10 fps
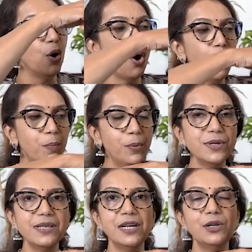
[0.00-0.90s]

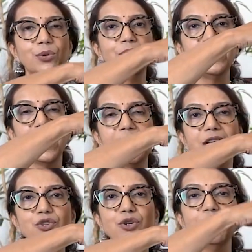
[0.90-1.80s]
opposite to the
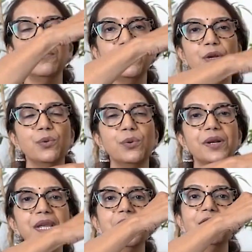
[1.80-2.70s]
direction of
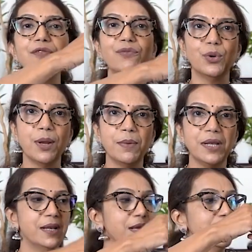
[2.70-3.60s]
nutrient foramen.